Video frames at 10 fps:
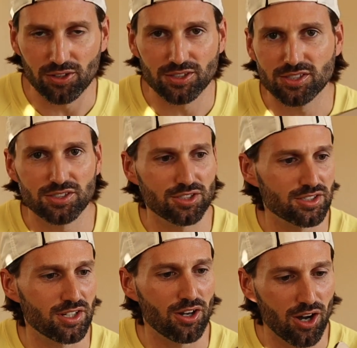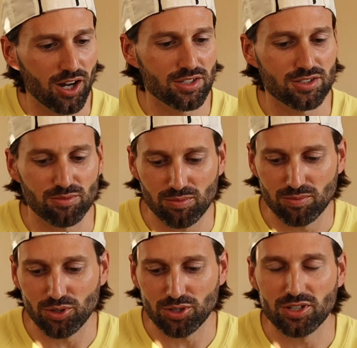This is just an awesome
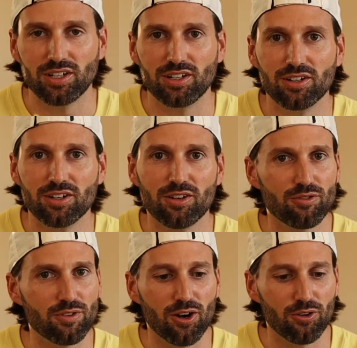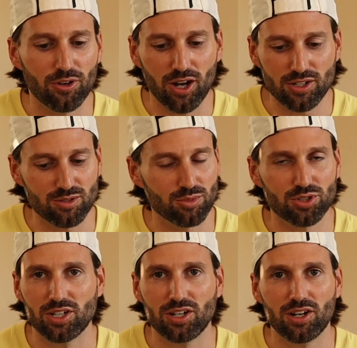looking phone, awesome
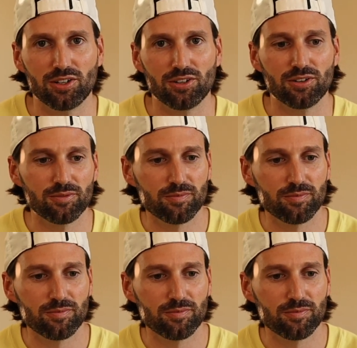looking color.